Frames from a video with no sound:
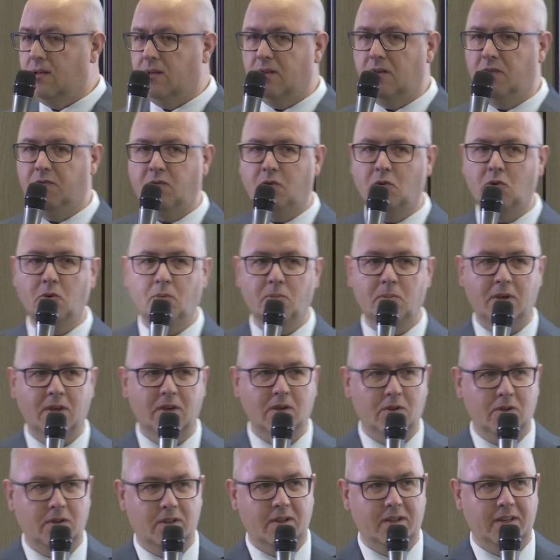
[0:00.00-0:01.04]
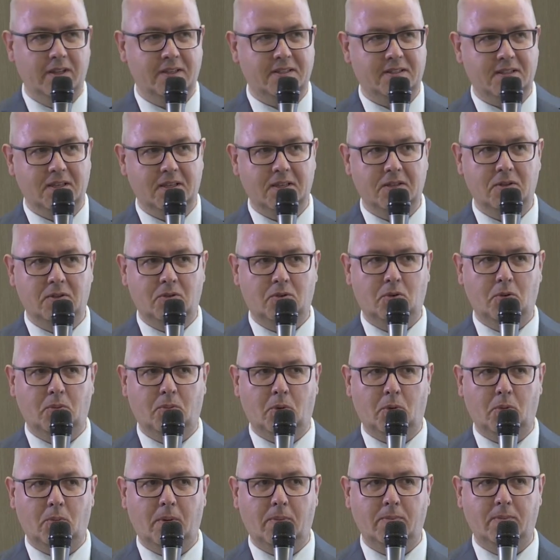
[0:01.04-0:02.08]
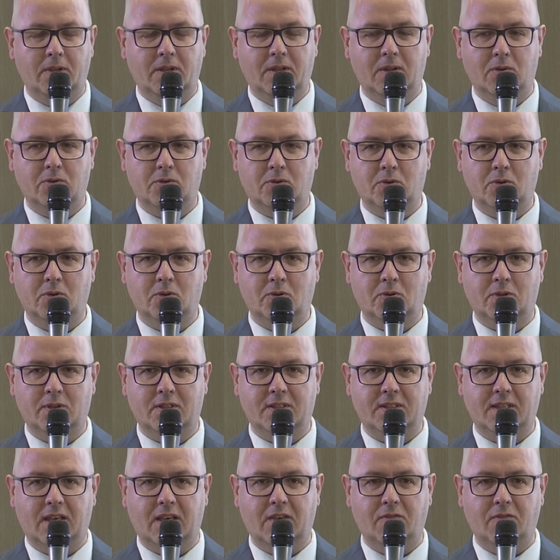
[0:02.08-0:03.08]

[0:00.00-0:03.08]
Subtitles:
If you know me on LinkedIn, you probably also know that I